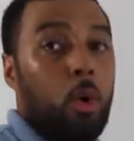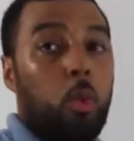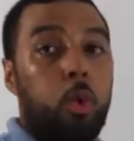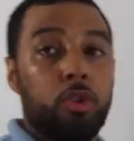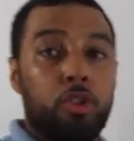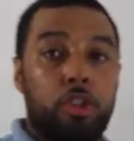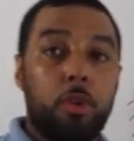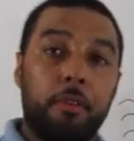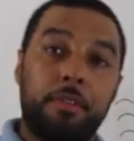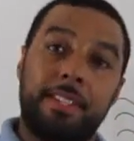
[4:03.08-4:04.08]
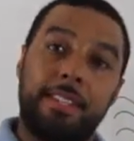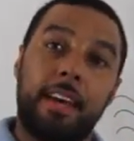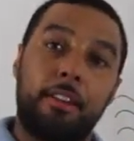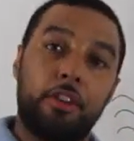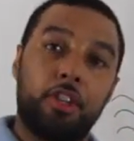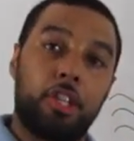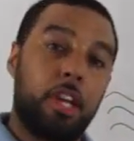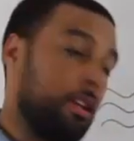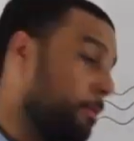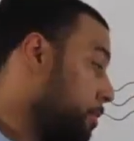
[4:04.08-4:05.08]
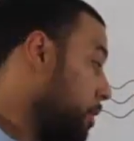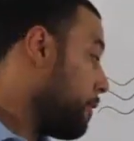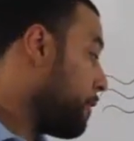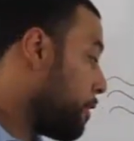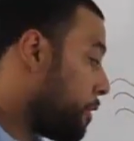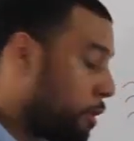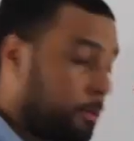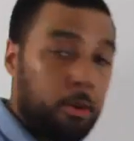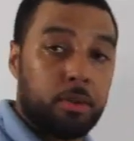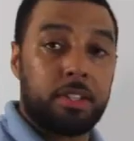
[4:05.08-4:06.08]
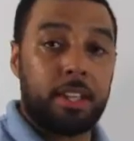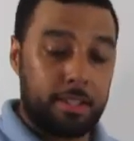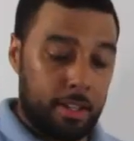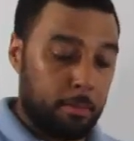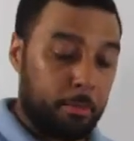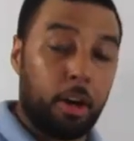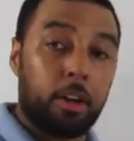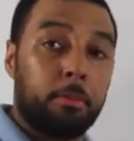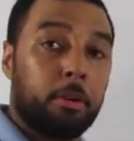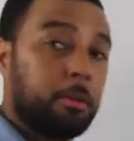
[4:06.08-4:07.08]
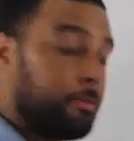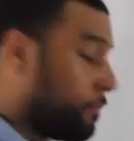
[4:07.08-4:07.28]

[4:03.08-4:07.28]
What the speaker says: Once you have set the shape of a thermosetting polymer,